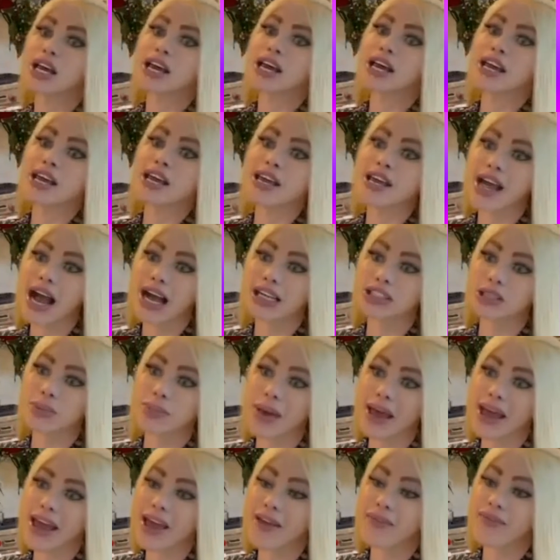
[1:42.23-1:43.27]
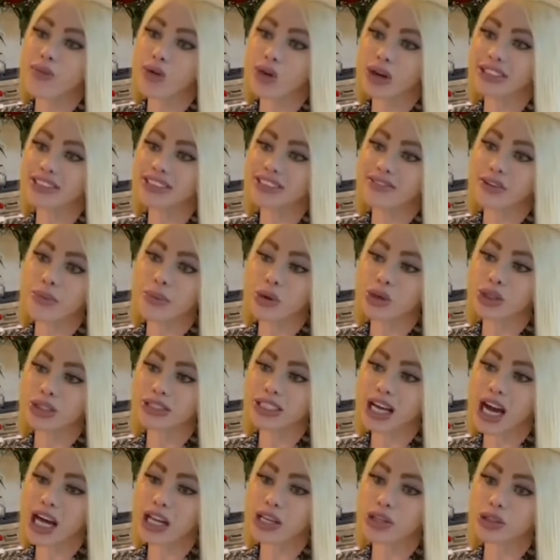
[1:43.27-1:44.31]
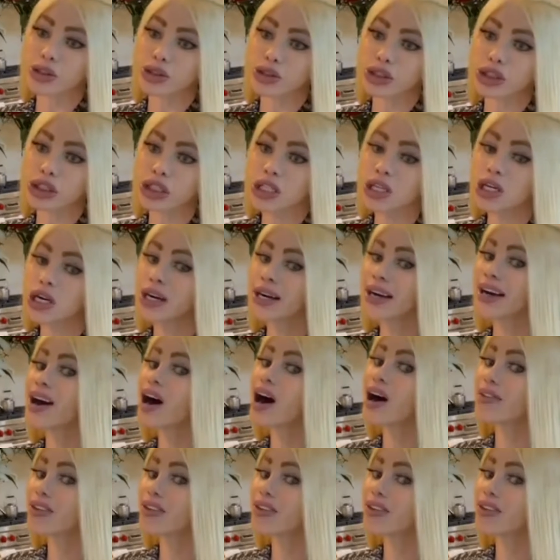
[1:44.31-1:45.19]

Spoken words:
he got to pay $47 million of